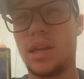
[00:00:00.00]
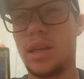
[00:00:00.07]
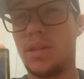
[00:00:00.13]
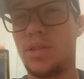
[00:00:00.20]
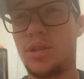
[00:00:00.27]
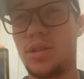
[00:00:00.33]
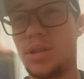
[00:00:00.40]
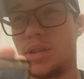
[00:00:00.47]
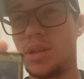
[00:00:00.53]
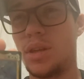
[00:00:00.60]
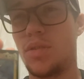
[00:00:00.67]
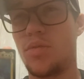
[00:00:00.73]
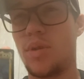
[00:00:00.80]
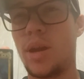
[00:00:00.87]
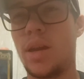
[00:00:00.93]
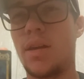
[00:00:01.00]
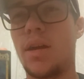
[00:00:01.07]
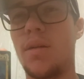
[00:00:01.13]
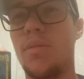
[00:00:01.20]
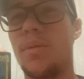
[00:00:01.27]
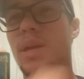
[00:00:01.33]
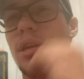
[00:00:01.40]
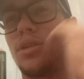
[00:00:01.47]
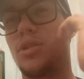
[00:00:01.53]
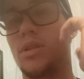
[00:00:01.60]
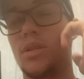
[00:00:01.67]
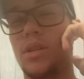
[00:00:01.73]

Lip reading: it's just a great combination,